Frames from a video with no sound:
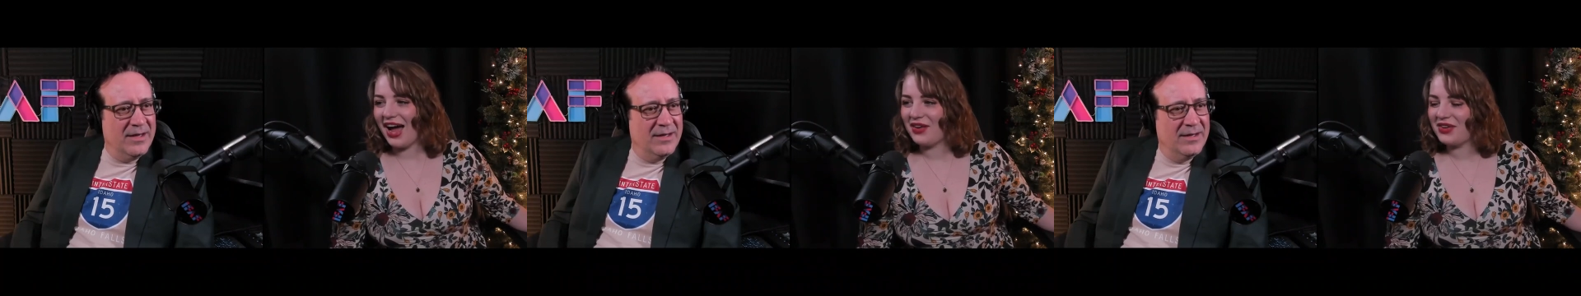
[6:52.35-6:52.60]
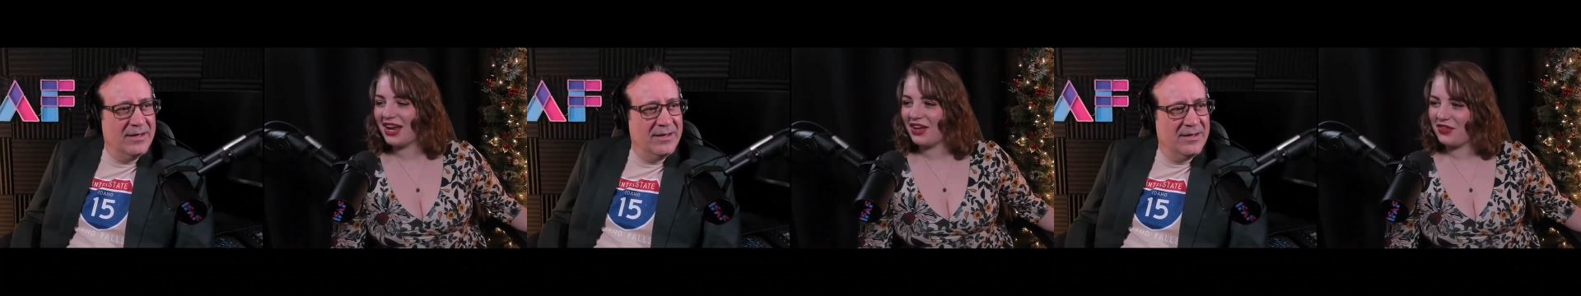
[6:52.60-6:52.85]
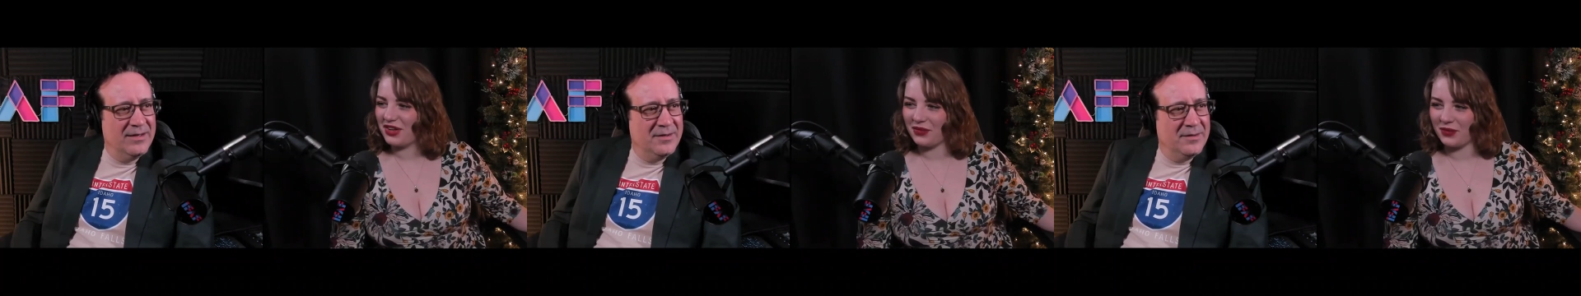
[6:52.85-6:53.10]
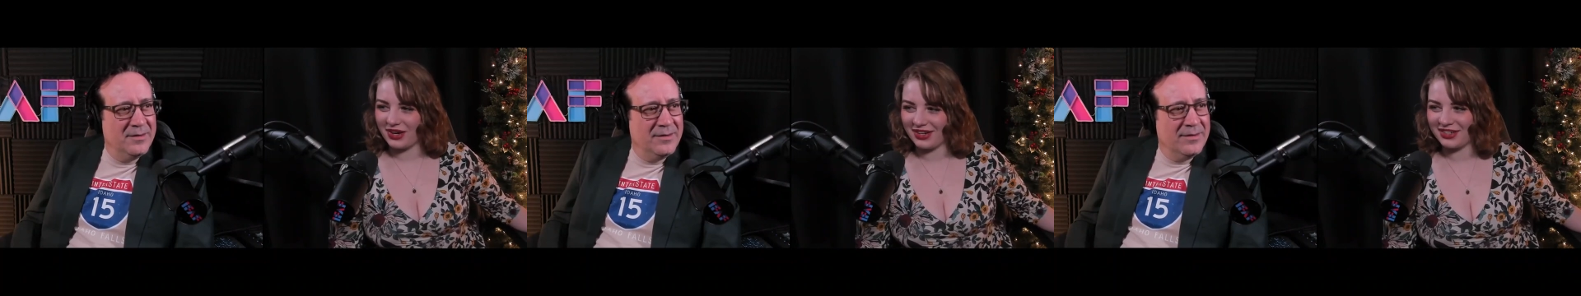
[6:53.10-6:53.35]
Speaker 1: I mean, I
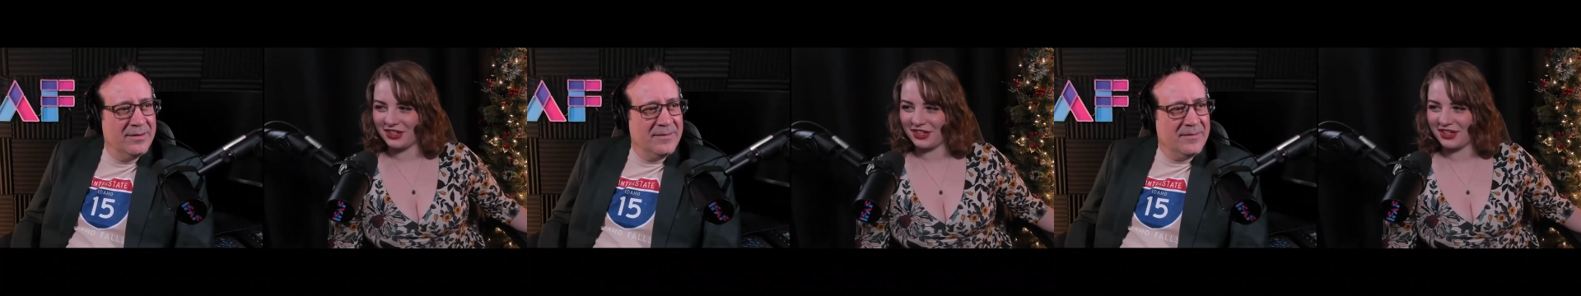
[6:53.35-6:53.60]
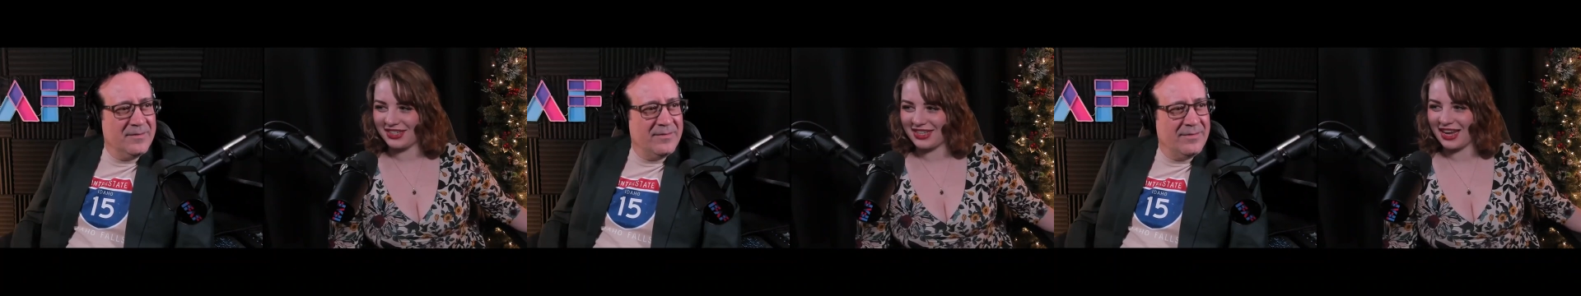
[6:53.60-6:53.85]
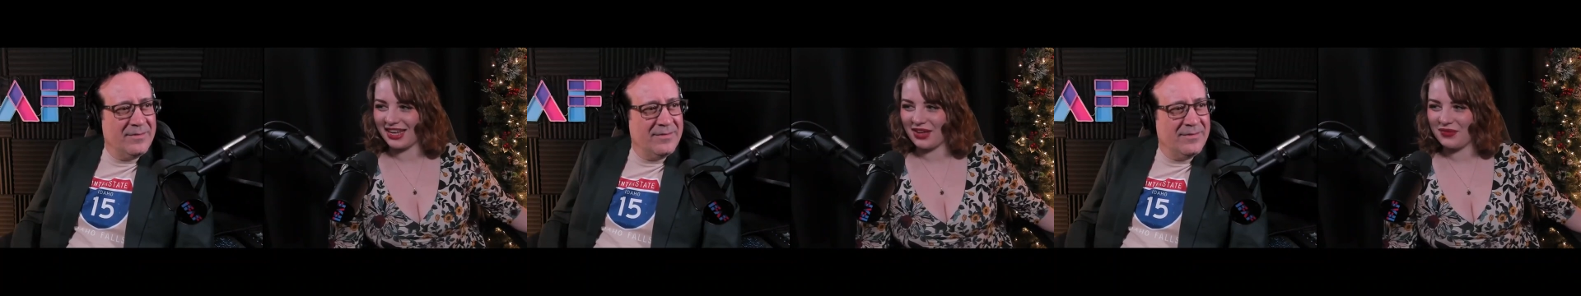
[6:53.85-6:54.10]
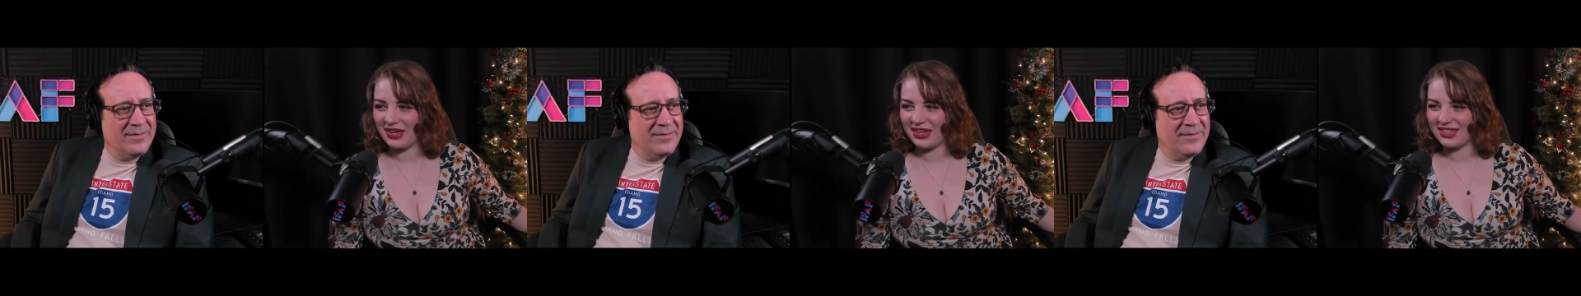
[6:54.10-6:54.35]
feel weird and dirty saying
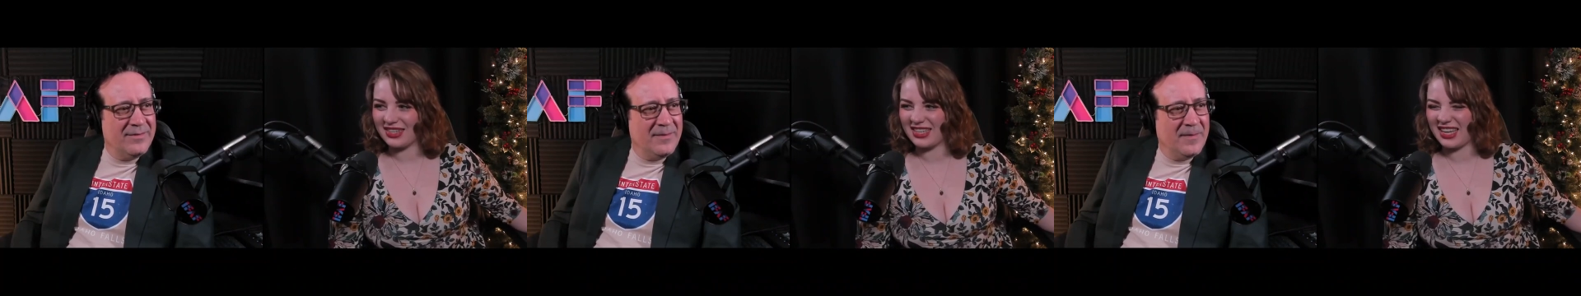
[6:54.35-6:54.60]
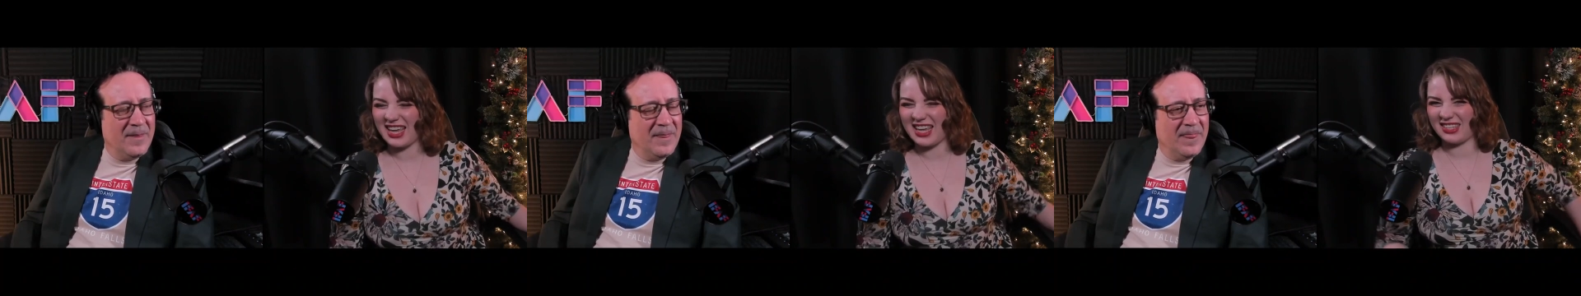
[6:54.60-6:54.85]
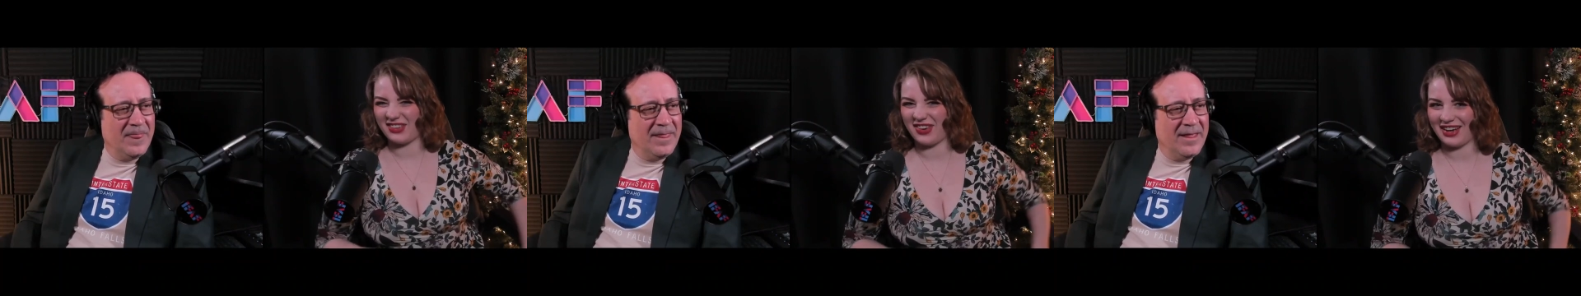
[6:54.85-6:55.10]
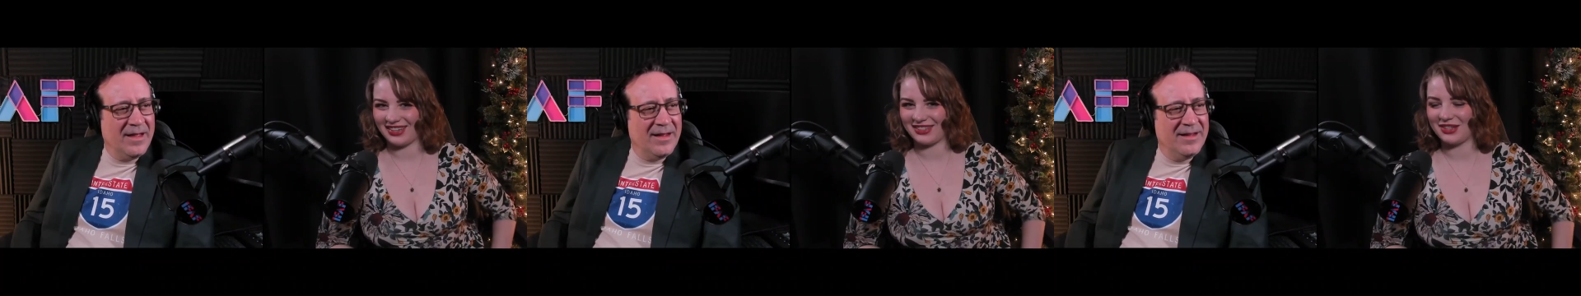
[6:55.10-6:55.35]
it because it's like he's a
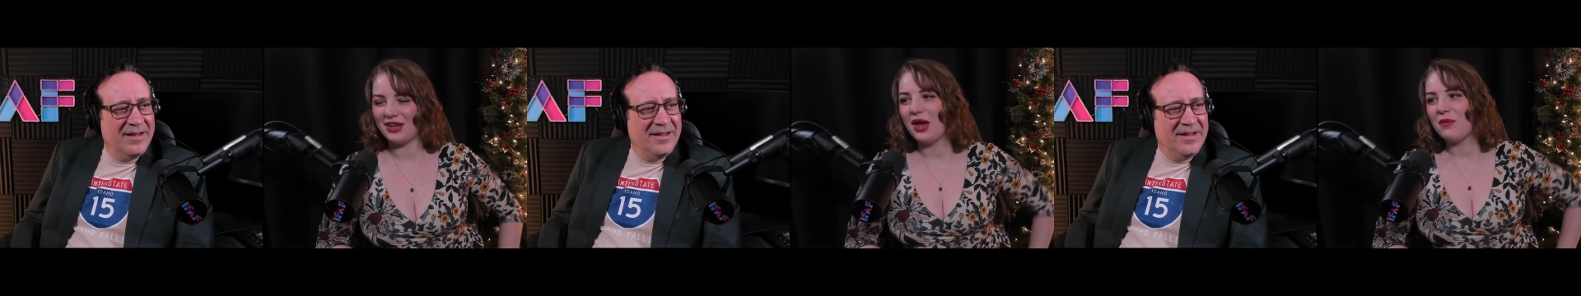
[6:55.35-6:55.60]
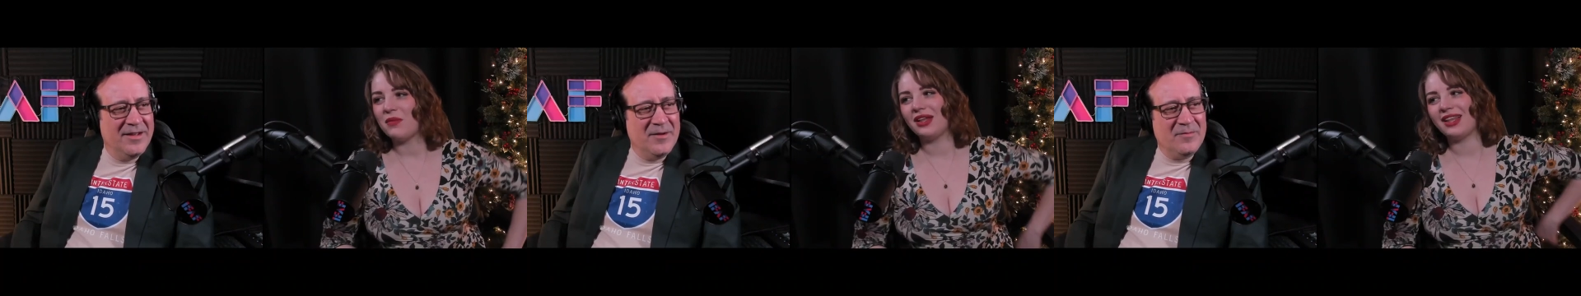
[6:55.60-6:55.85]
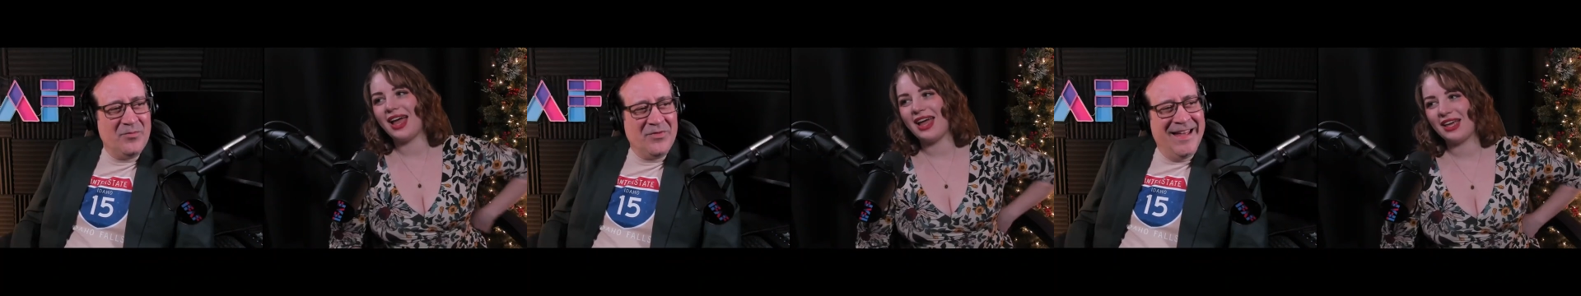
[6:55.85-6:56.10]
fox, but like